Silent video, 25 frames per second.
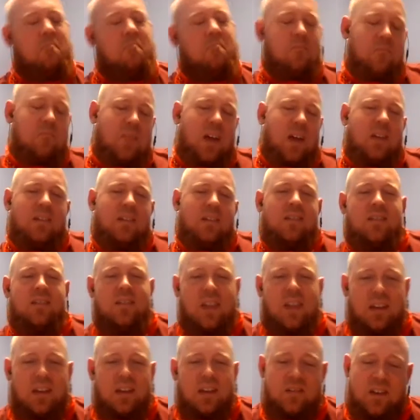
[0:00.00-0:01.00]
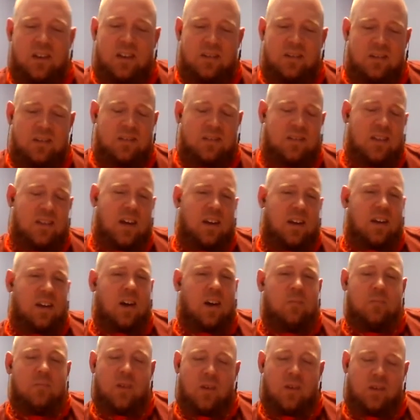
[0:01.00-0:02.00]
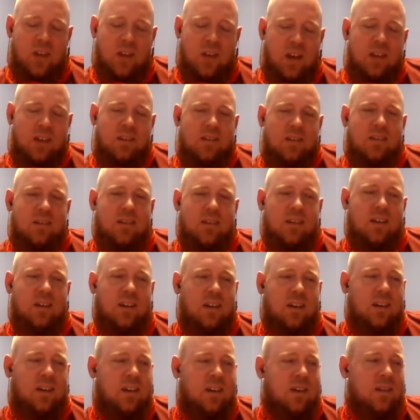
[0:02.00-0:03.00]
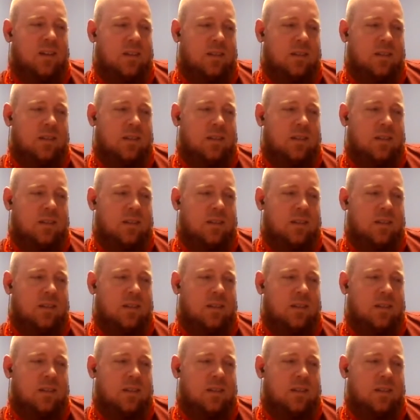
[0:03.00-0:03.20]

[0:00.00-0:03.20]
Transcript: that changes that up. Okay. Uh,